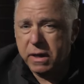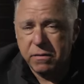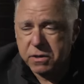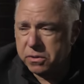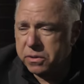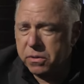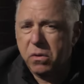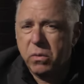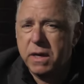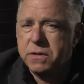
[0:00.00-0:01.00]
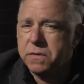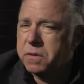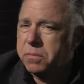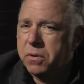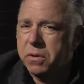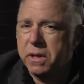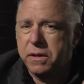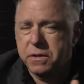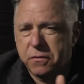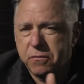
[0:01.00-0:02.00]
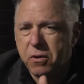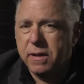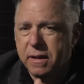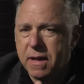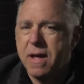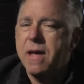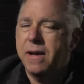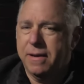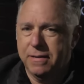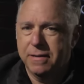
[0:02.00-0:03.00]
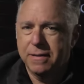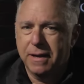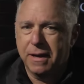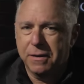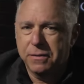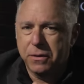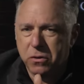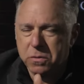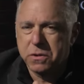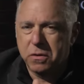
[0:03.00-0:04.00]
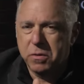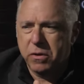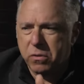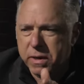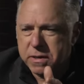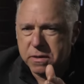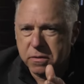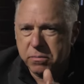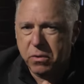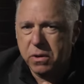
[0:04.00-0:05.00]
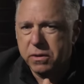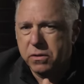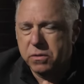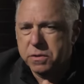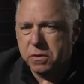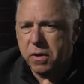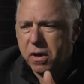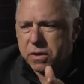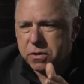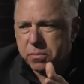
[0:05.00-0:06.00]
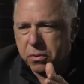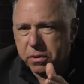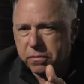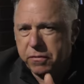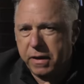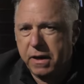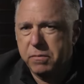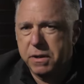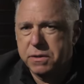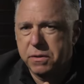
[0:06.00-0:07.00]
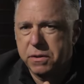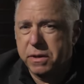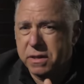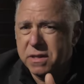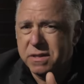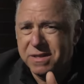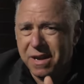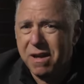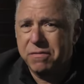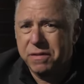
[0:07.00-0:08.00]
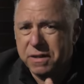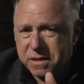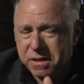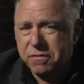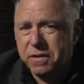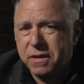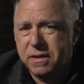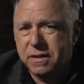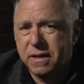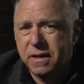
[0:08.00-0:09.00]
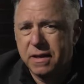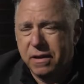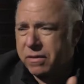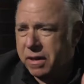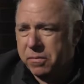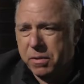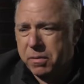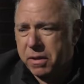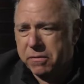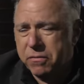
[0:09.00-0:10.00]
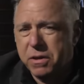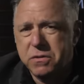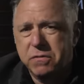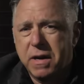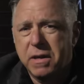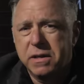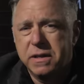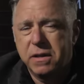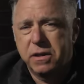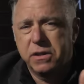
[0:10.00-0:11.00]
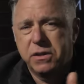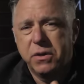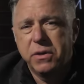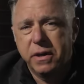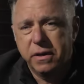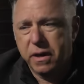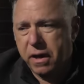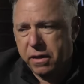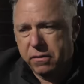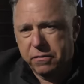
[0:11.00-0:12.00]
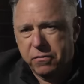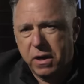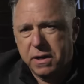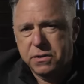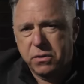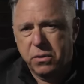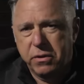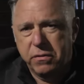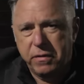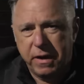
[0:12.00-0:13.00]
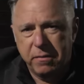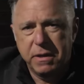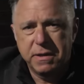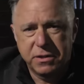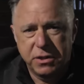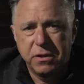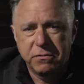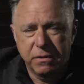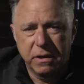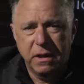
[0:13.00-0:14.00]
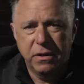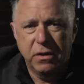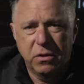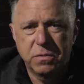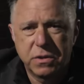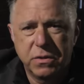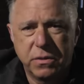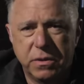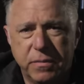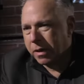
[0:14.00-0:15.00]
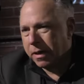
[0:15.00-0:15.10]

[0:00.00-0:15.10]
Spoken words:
have children, there are ways of supporting this front line now, the homeschool movement. There are ways to support the homeschool, support families who are doing it, because it's tough, it's difficult. There are a lot of people, a lot of friends who volunteer to tutor their friends or their family's children in the homeschool.